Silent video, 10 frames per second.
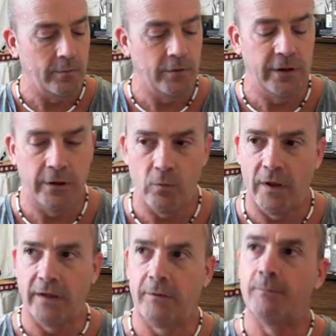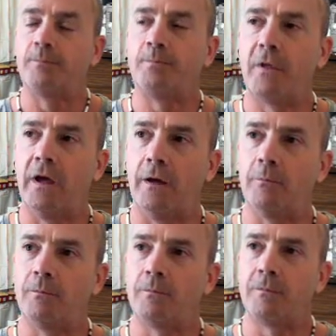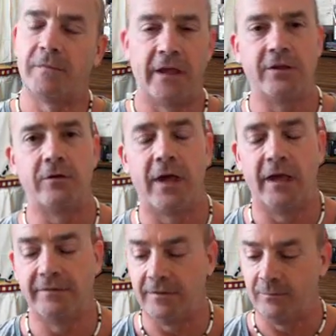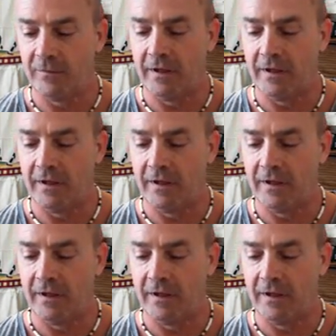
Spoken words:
But anyway, thank you guys.